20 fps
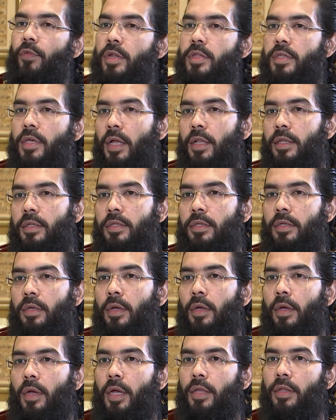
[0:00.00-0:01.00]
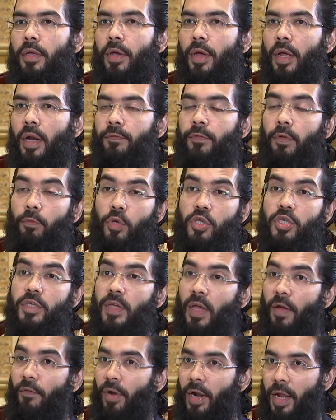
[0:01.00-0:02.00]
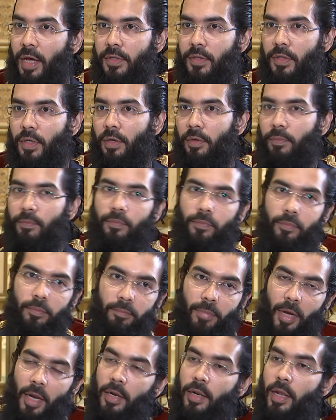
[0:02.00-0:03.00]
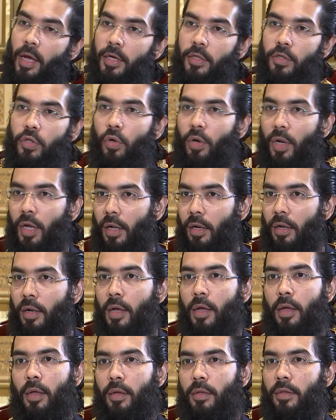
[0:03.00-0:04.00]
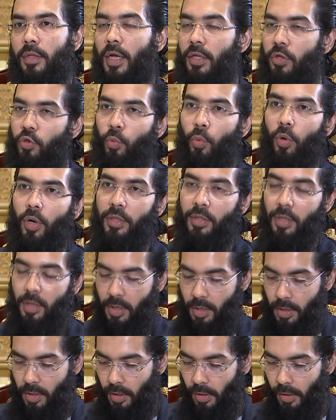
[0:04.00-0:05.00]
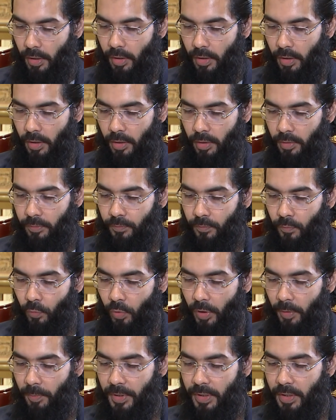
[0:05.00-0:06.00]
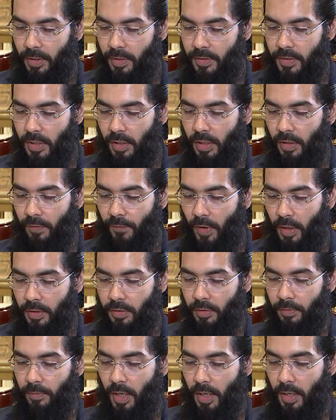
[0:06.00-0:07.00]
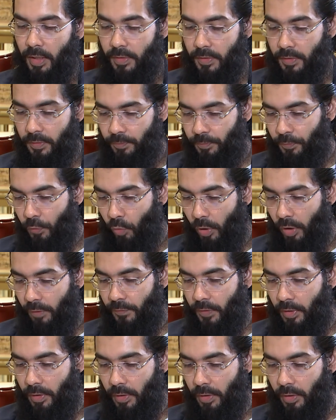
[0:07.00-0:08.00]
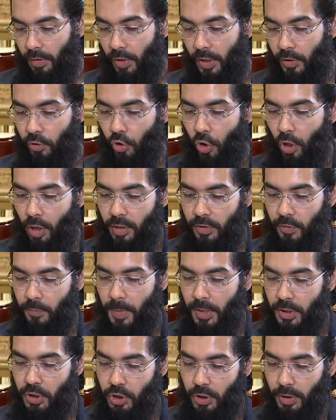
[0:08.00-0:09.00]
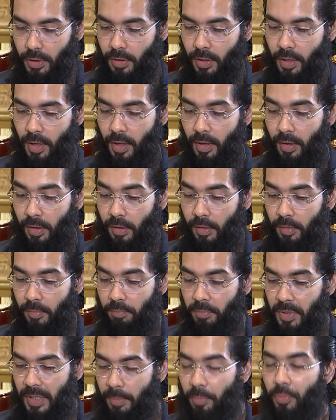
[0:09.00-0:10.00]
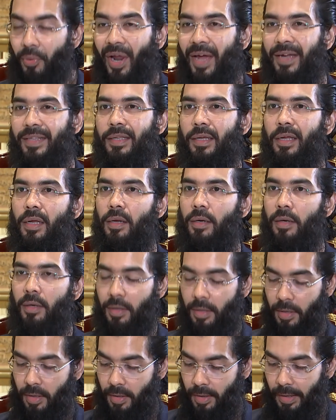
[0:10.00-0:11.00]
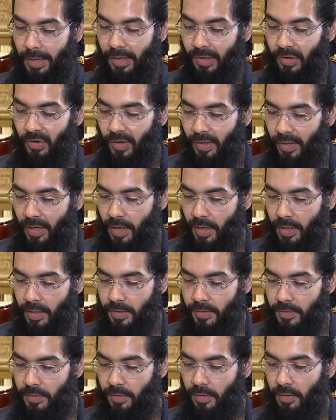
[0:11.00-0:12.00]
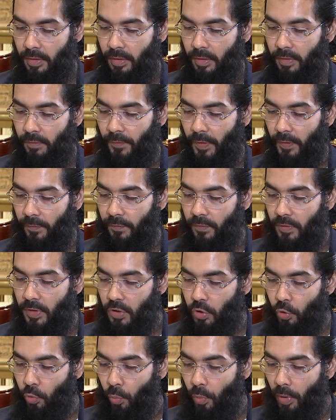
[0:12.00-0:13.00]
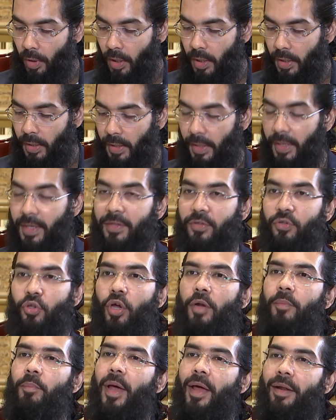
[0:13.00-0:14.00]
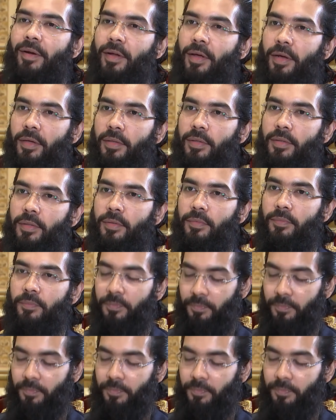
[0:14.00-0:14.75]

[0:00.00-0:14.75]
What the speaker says: results in the hereafter, which is everlasting, paradise or hell. That's what will be the deciding factor. As one of the great scholars mentioned, be practical and realize that this world is not paradise.